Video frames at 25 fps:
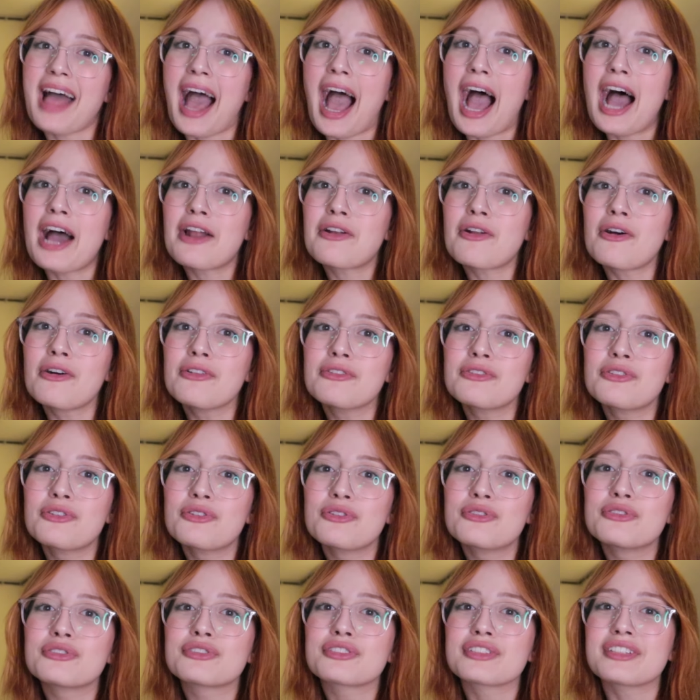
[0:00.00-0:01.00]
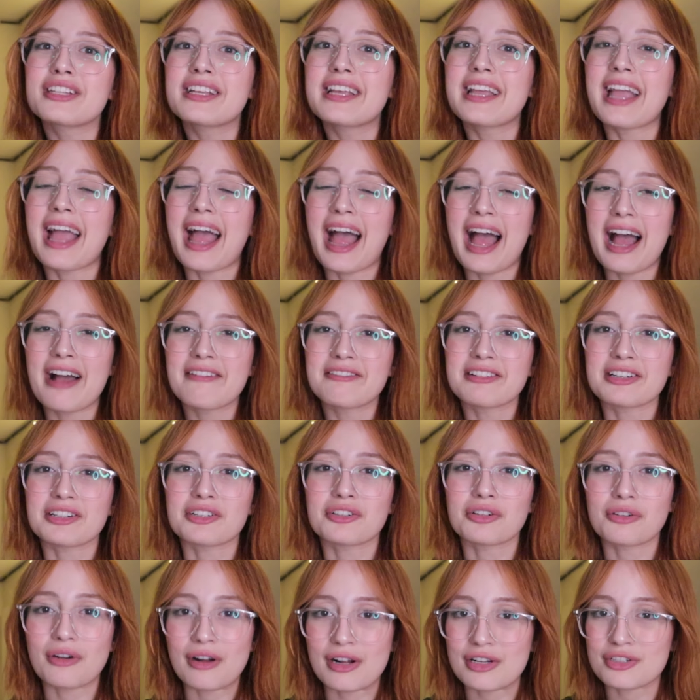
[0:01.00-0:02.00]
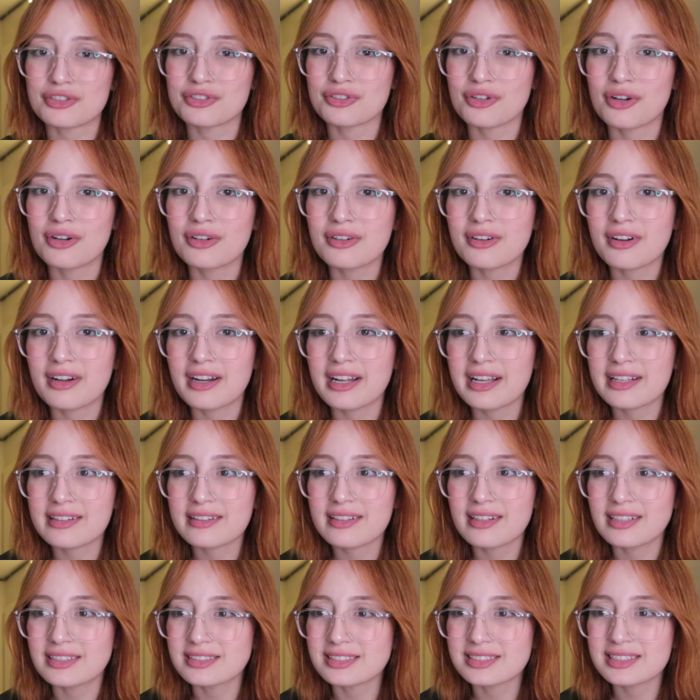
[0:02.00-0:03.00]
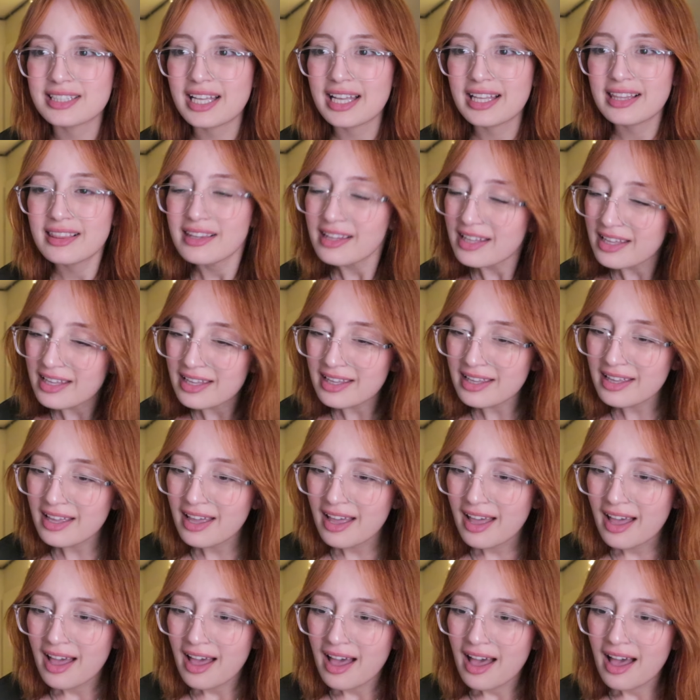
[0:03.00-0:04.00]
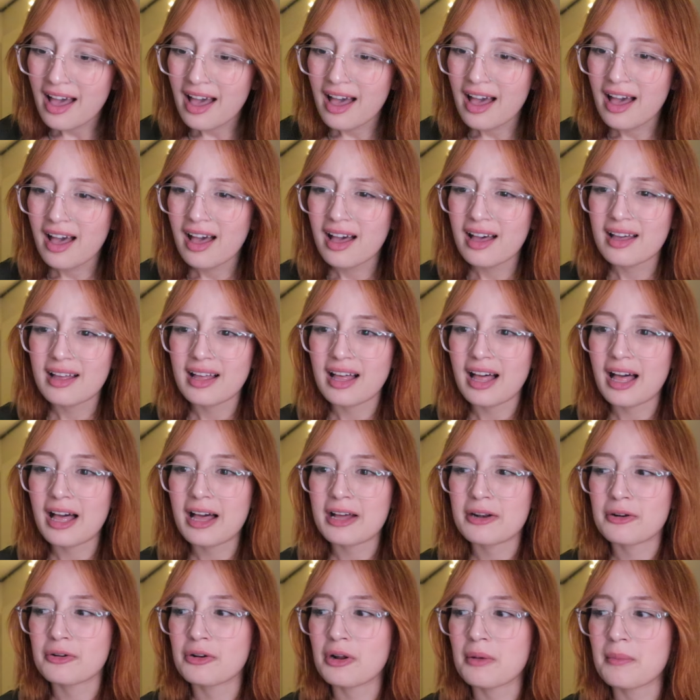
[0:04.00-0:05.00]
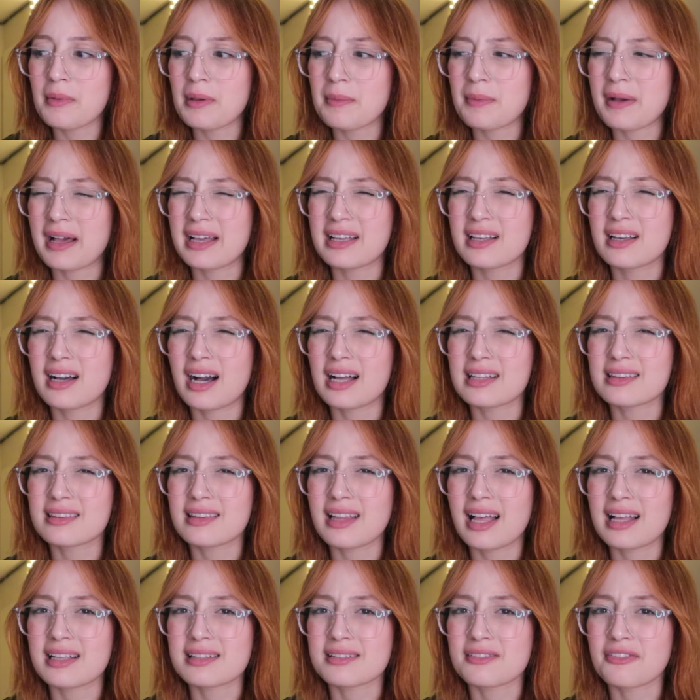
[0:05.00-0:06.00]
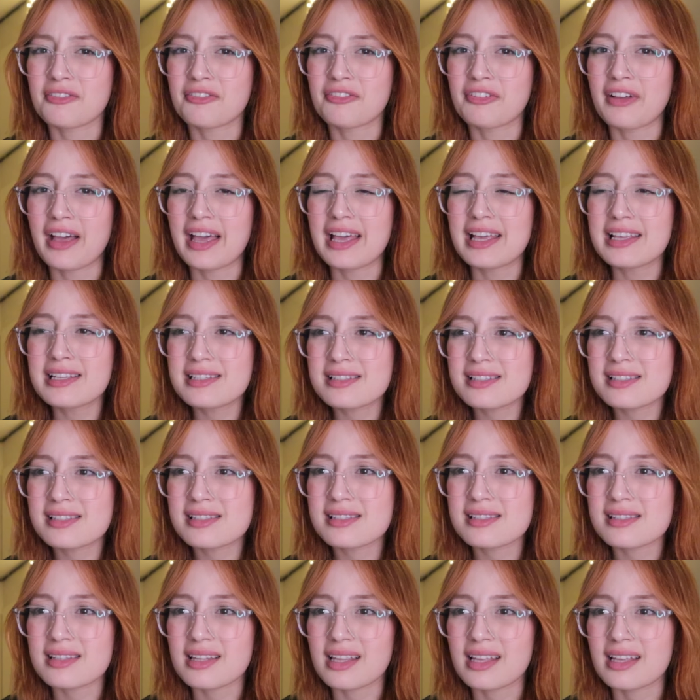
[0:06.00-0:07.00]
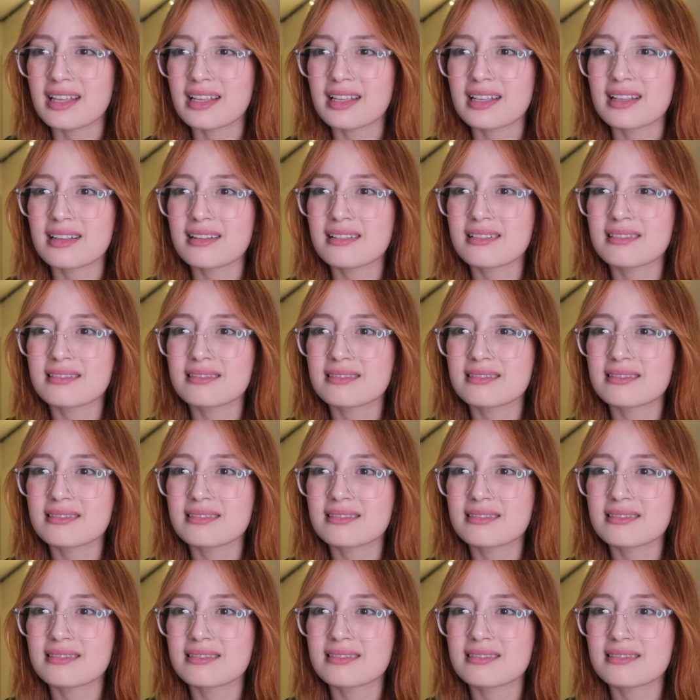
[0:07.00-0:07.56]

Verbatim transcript: I don't usually have a crush on characters lately I don't know maybe I got that face like